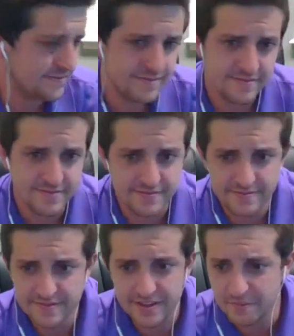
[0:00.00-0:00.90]

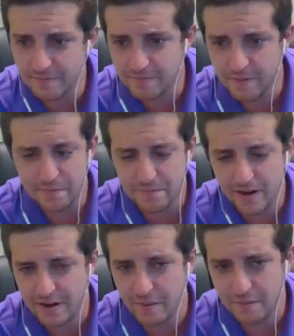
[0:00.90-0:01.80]
We
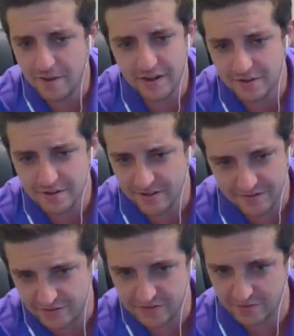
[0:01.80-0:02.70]
probably don't use that
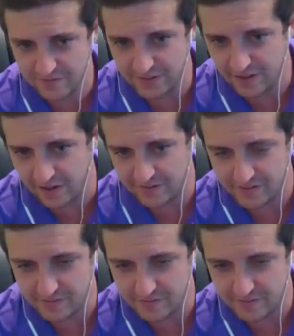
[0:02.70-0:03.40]
first one very often.